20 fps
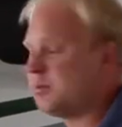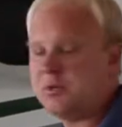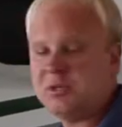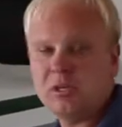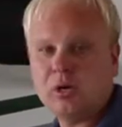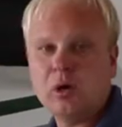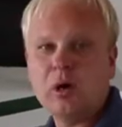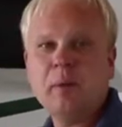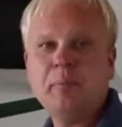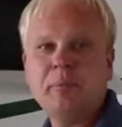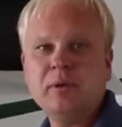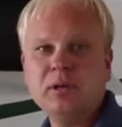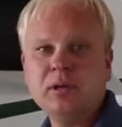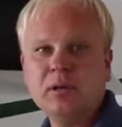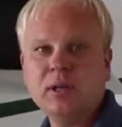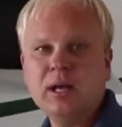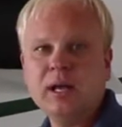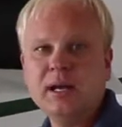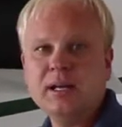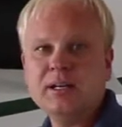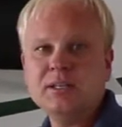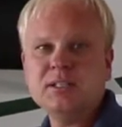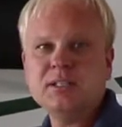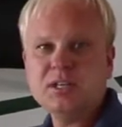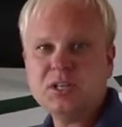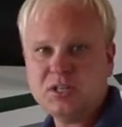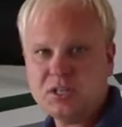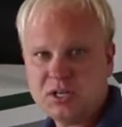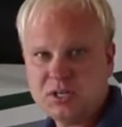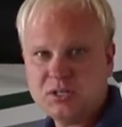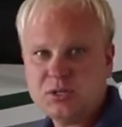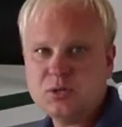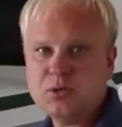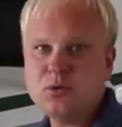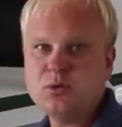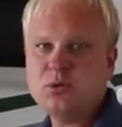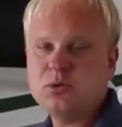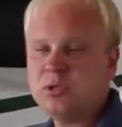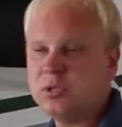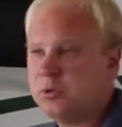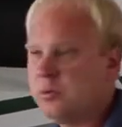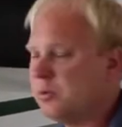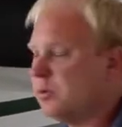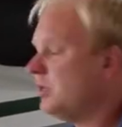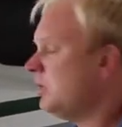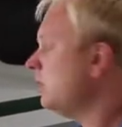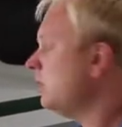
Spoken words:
when you go up in the line, the CJ2, the 3,